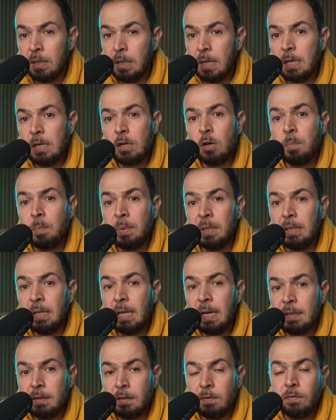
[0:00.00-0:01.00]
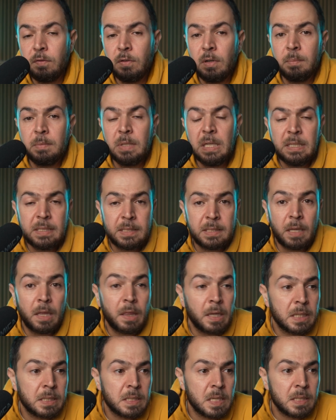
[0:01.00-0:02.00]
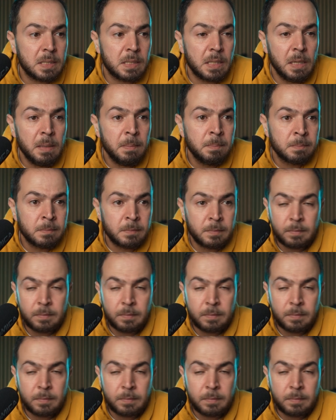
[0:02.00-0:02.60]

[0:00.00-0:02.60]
They copied that from the Insta360,